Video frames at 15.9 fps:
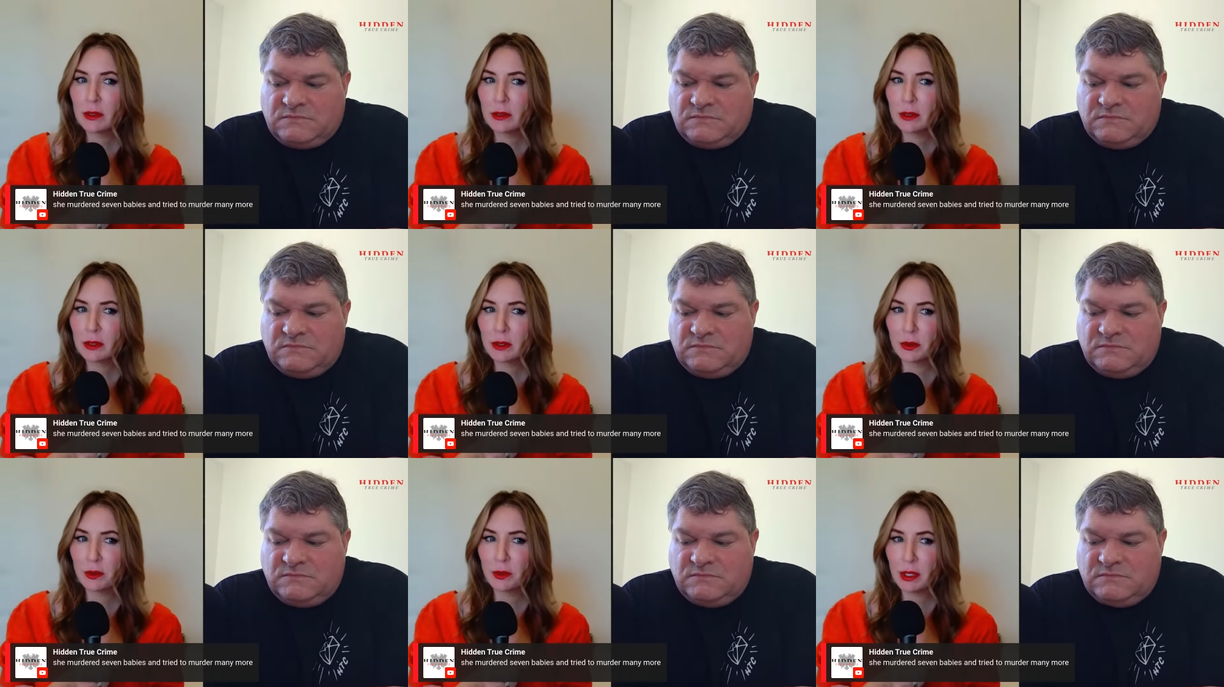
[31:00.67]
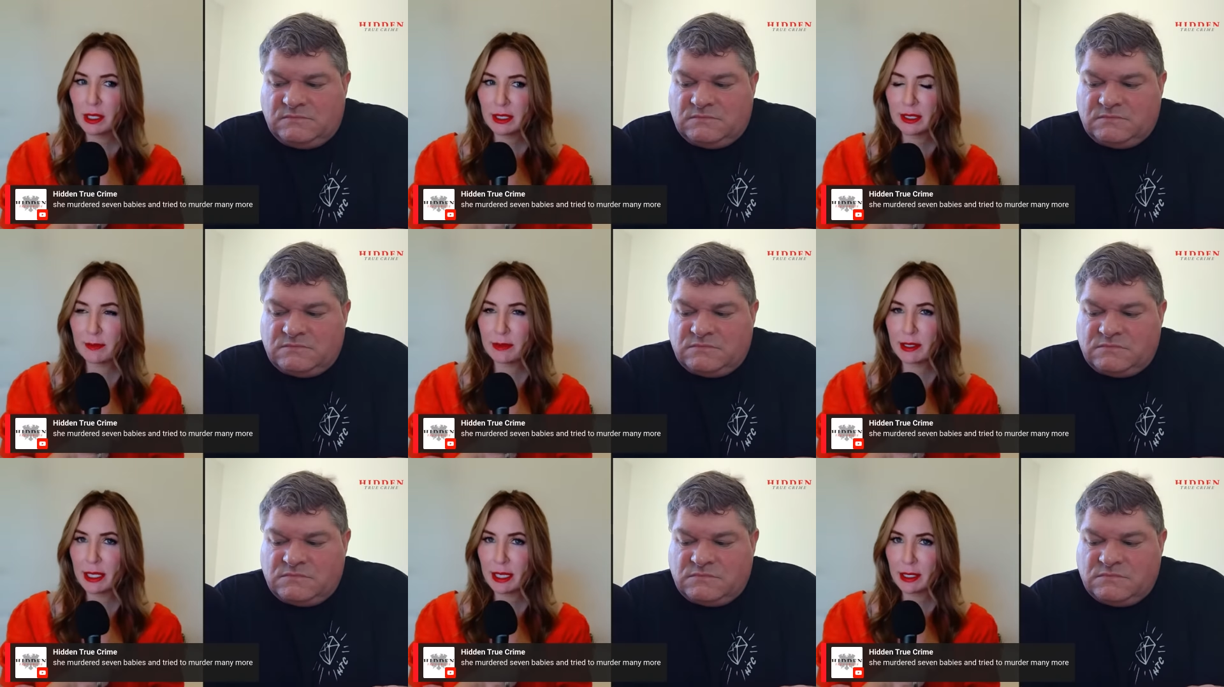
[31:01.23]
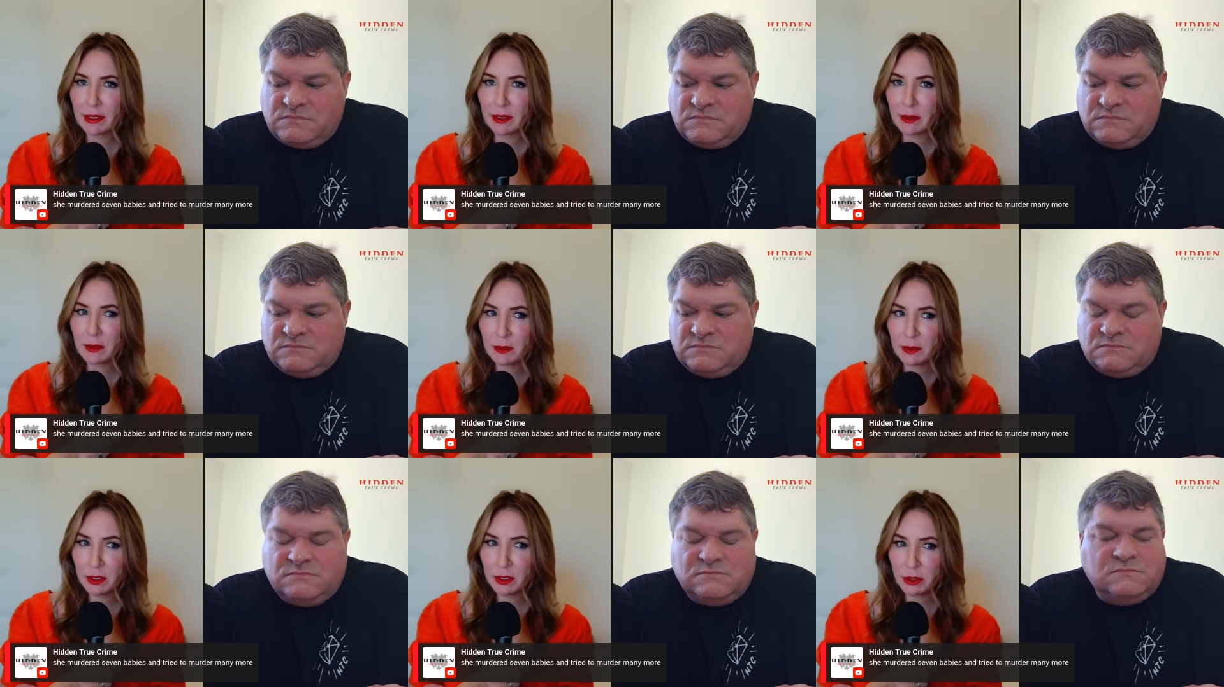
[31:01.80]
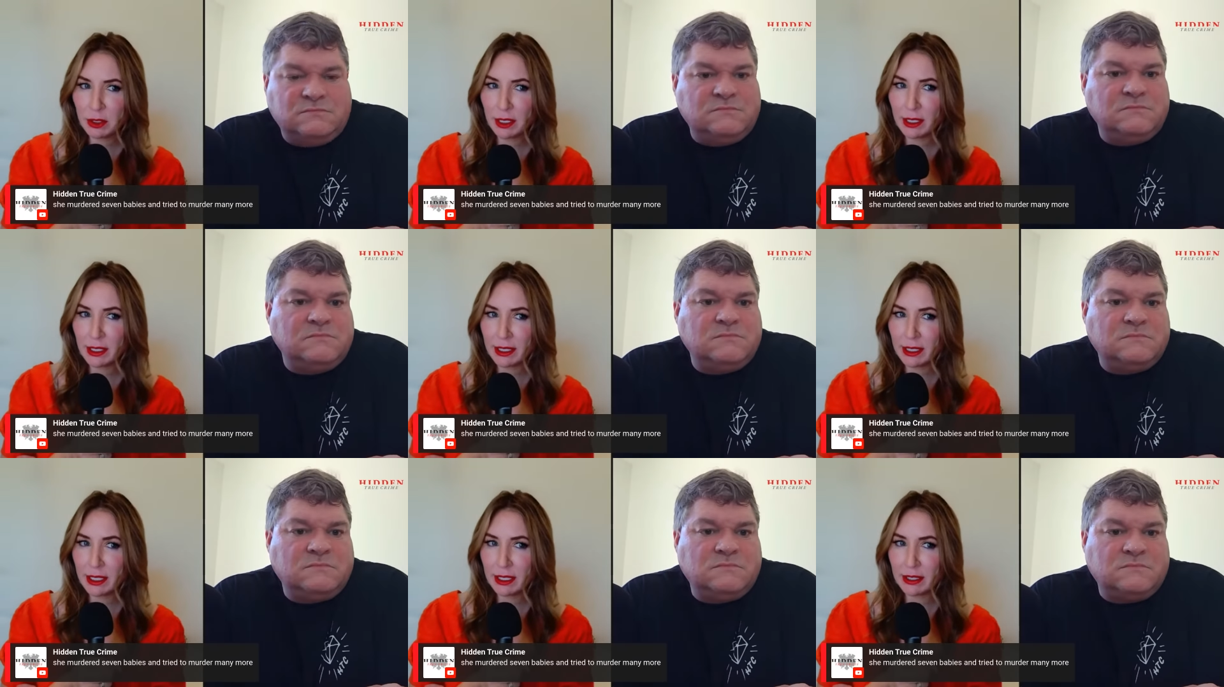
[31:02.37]
Speaker 1: to what it seems like she's trying to
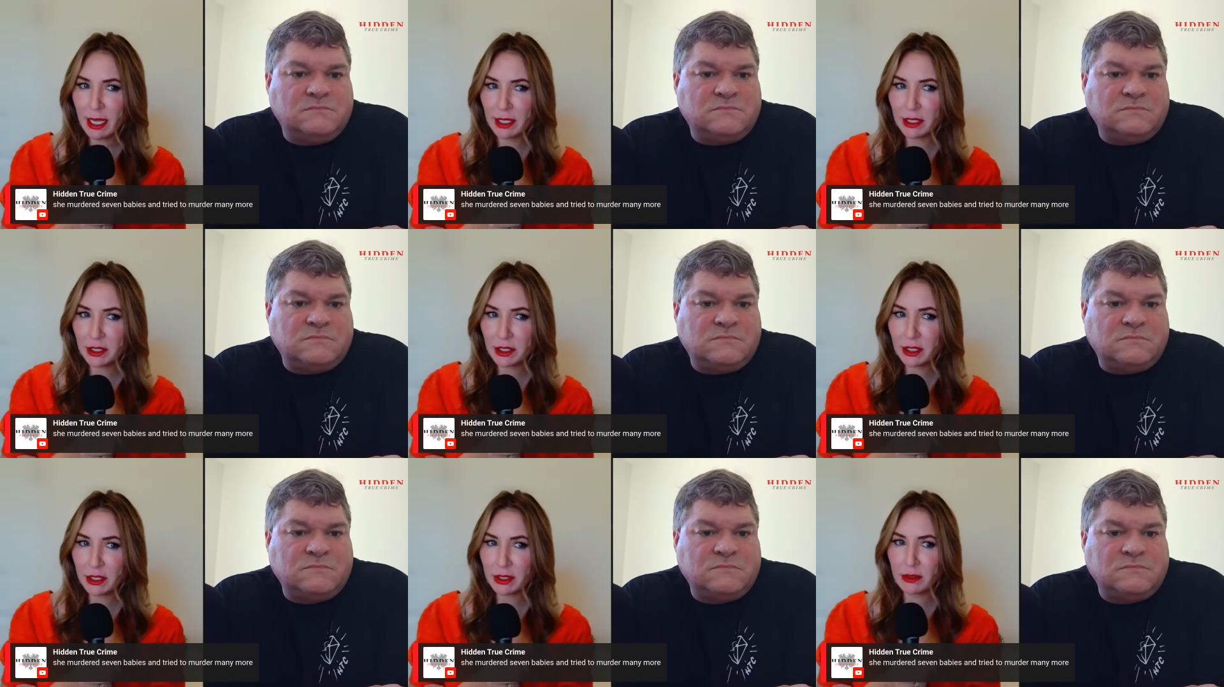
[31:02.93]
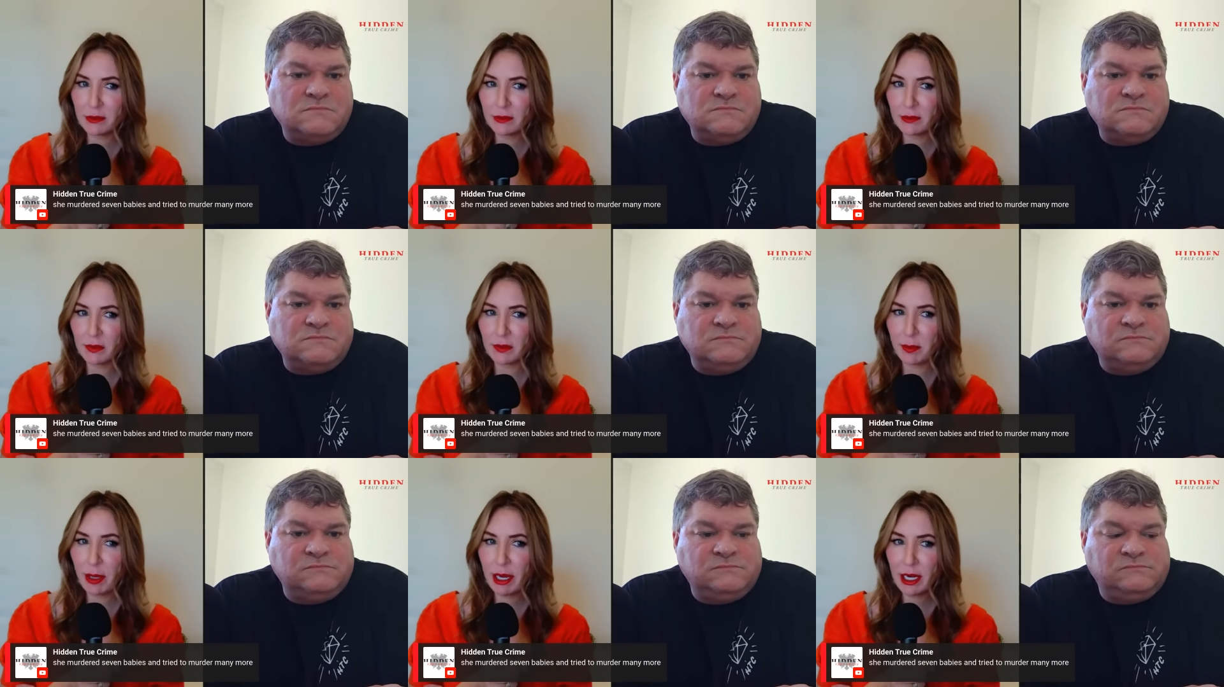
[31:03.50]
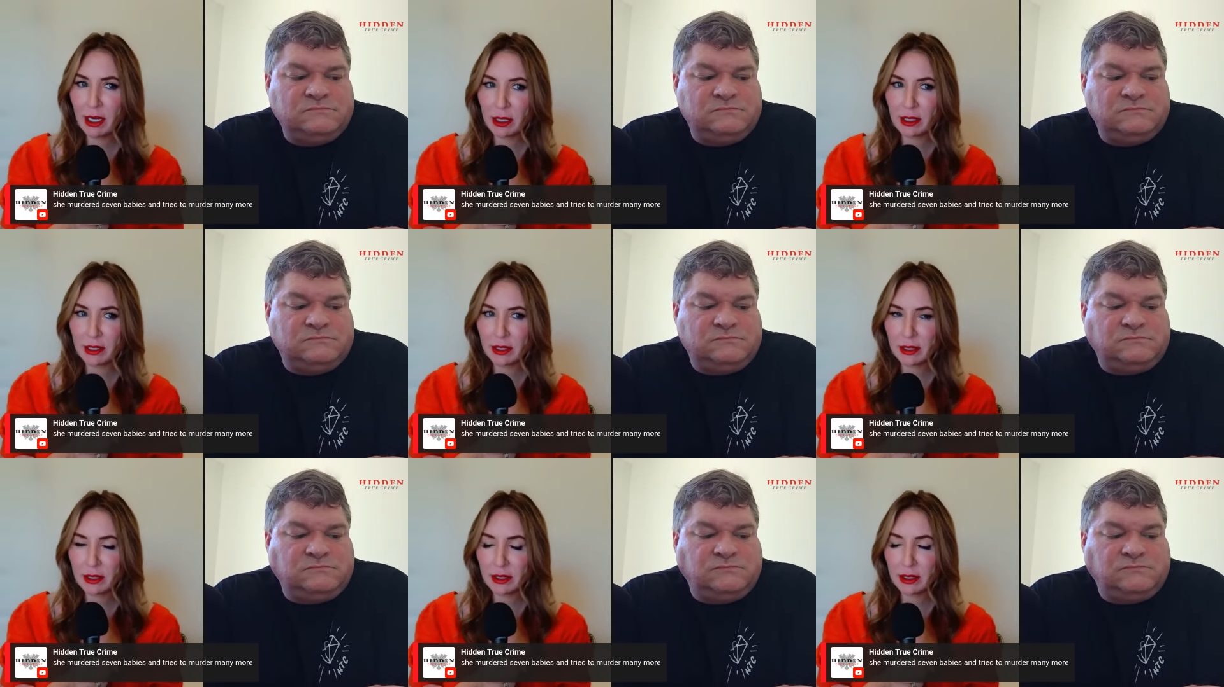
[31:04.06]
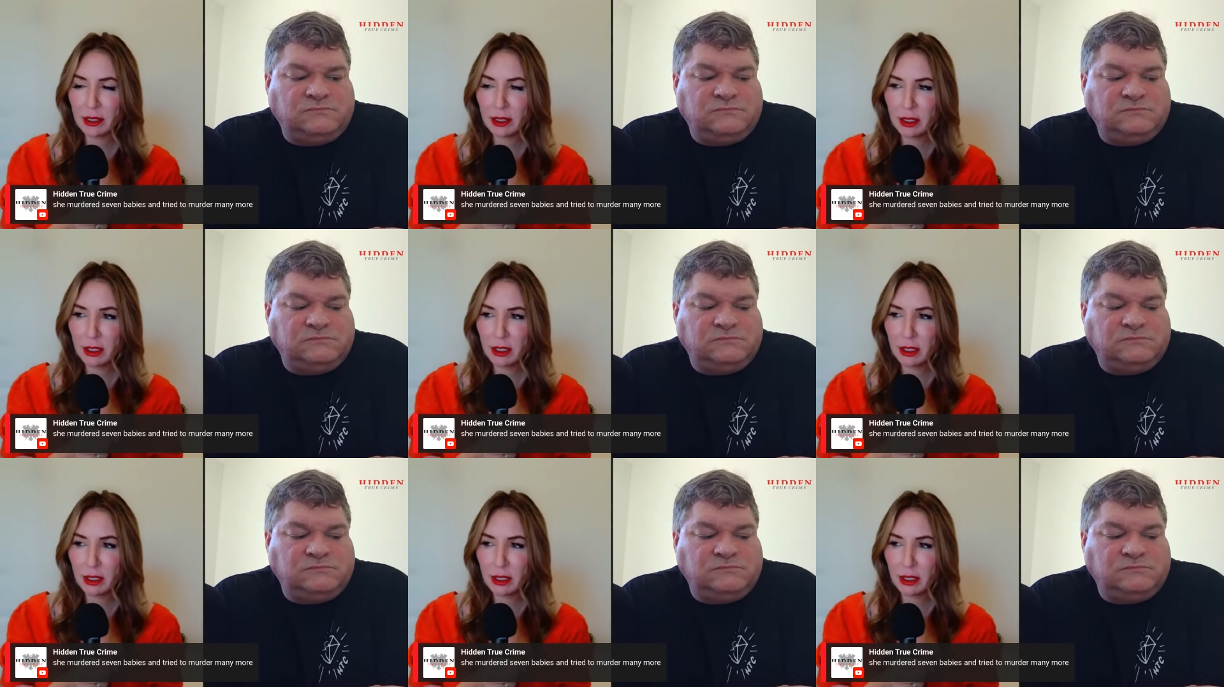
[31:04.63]
get attention from the parents